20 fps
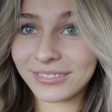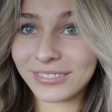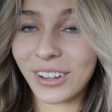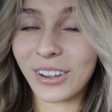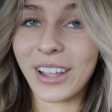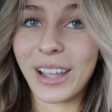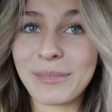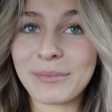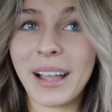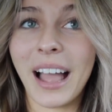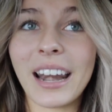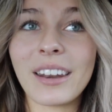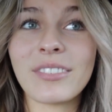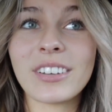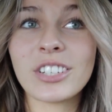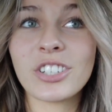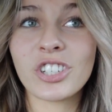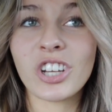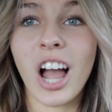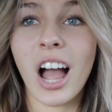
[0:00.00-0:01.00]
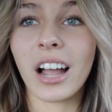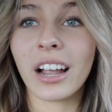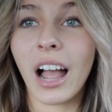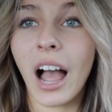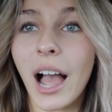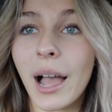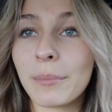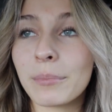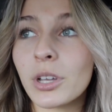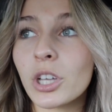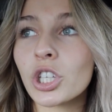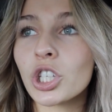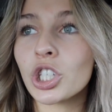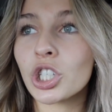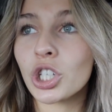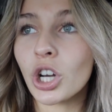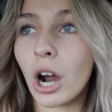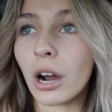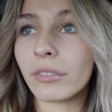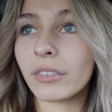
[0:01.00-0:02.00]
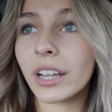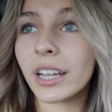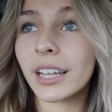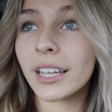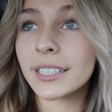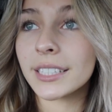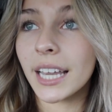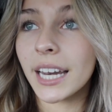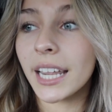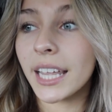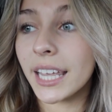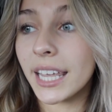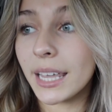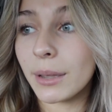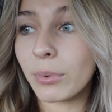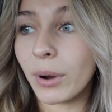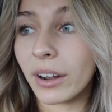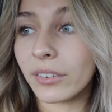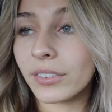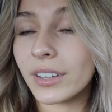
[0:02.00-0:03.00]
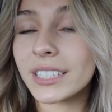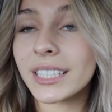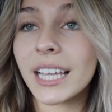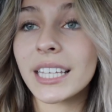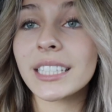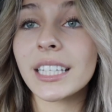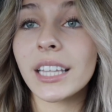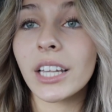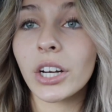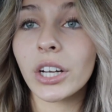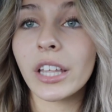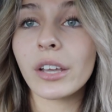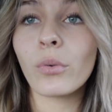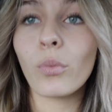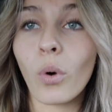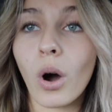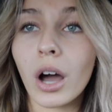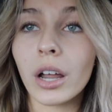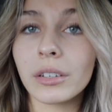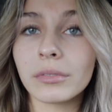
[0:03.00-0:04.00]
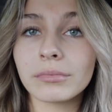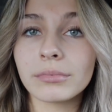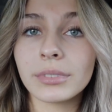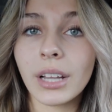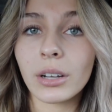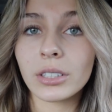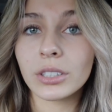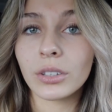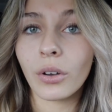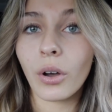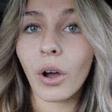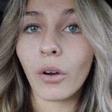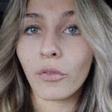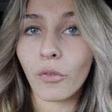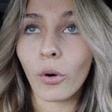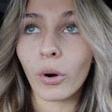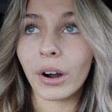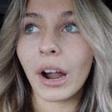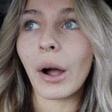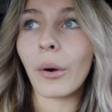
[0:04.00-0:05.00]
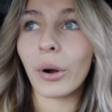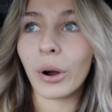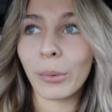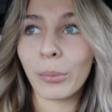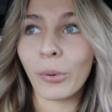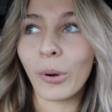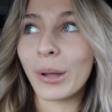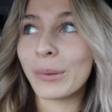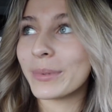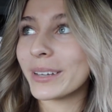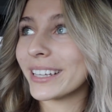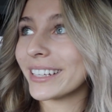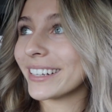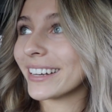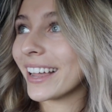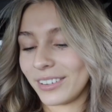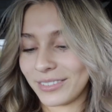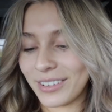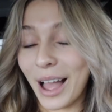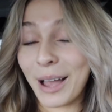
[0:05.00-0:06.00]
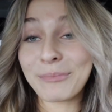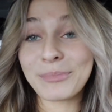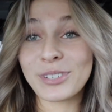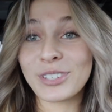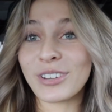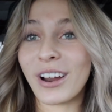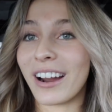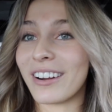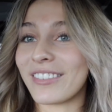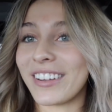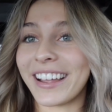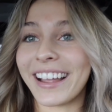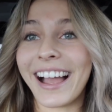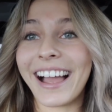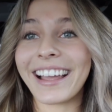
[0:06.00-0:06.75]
Okay, I'm kind of in shock. I'm starving because I didn't eat breakfast. It's literally one. That was a four-hour appointment. I'm starving.